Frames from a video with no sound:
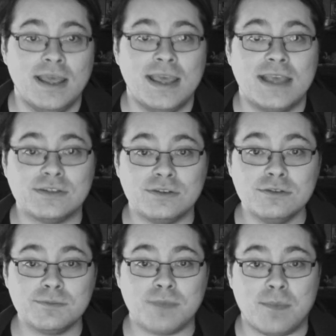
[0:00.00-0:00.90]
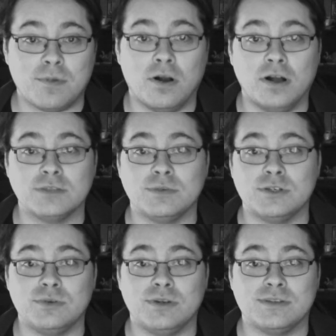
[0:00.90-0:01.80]
His newspaper also
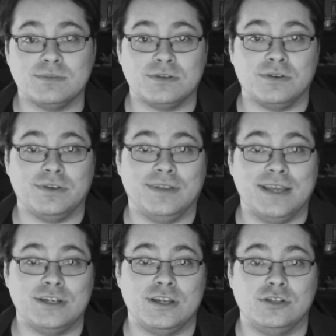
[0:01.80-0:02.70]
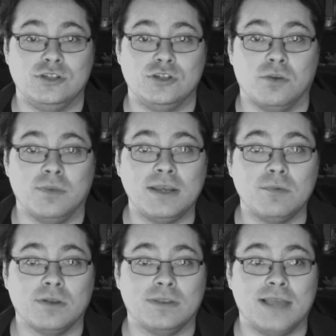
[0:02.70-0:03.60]
enjoyed some circulation in Germany,
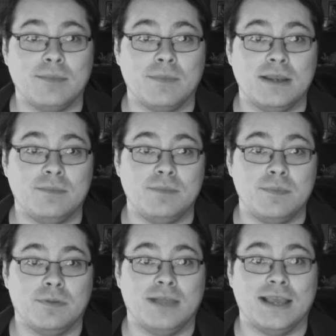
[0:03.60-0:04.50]
where like-minded people like